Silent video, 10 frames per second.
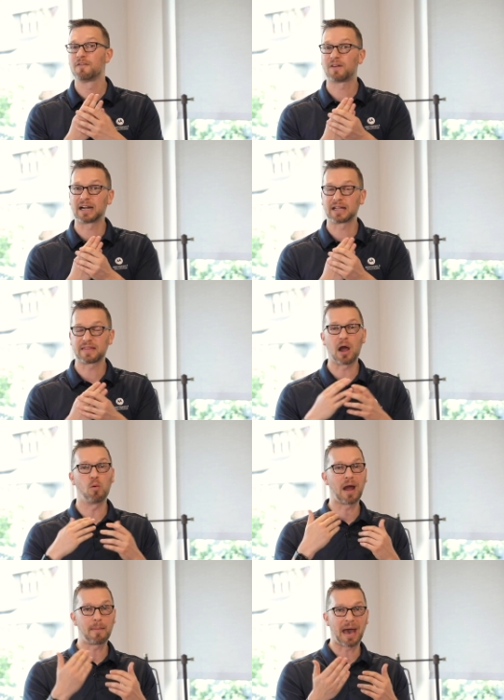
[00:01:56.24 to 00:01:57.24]
Finally, the
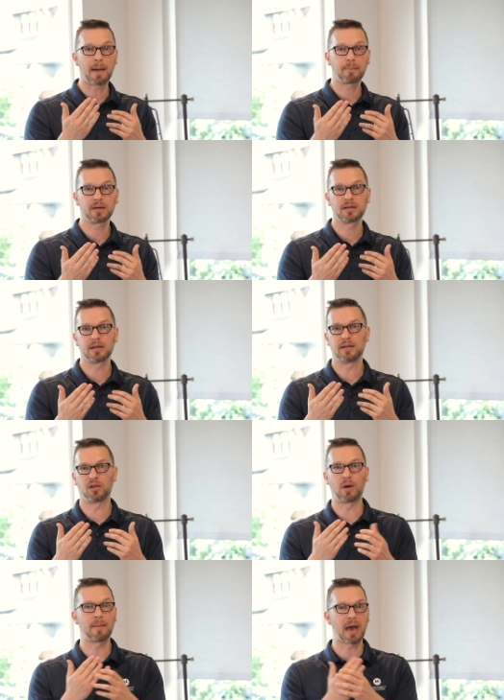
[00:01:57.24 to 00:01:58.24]
web
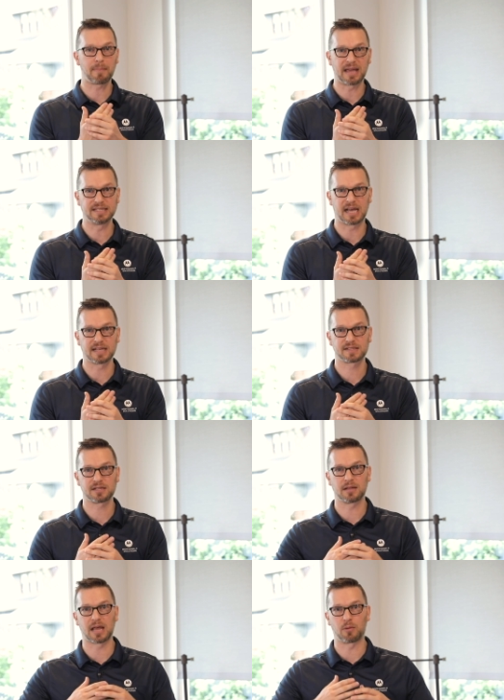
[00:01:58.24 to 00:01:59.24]
app pen test
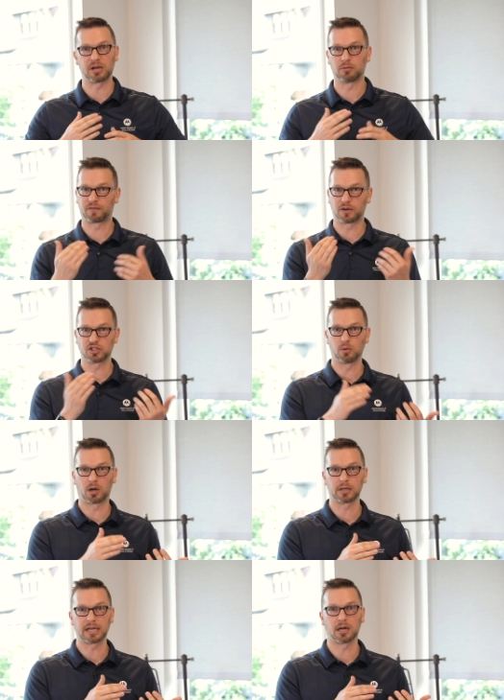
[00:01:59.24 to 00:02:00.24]
that we referred to
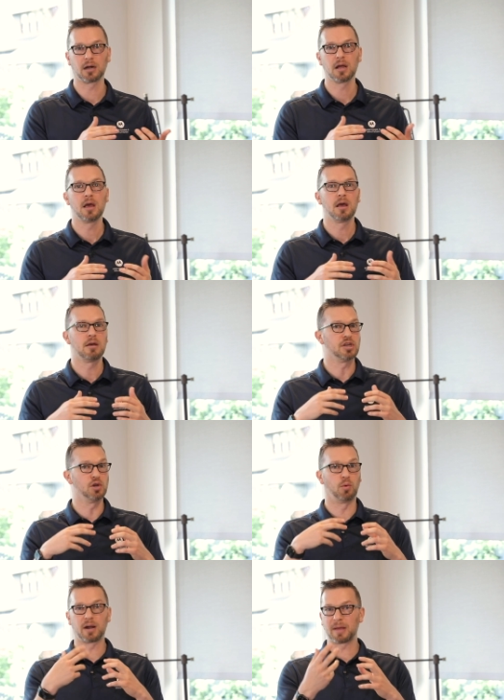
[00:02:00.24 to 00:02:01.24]
earlier, you
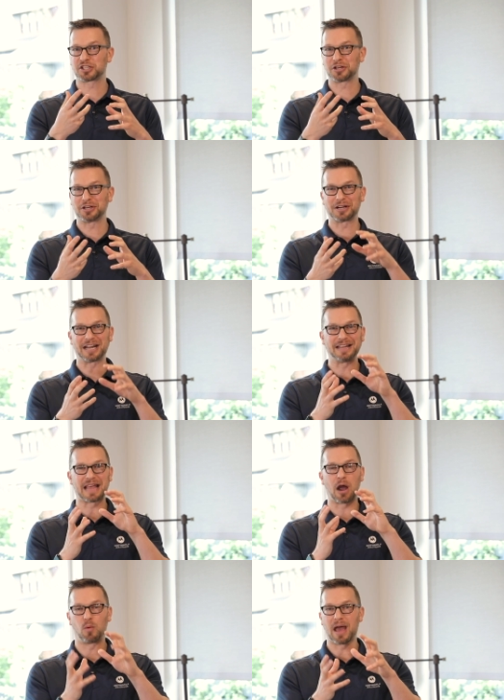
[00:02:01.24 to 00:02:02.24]
want to make sure you're getting
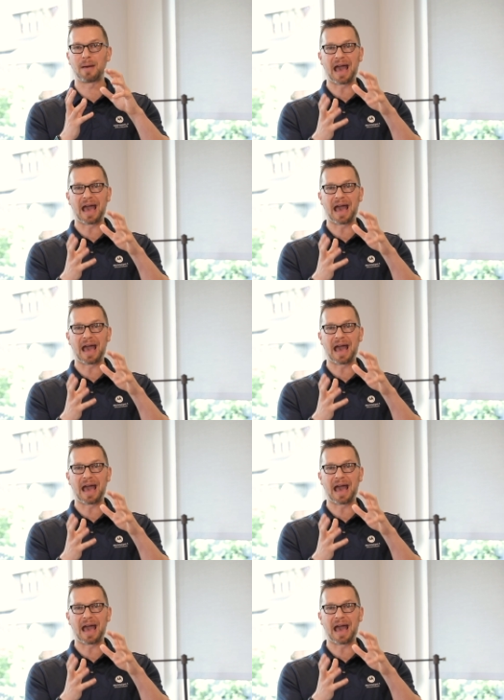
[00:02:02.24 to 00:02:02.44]
that web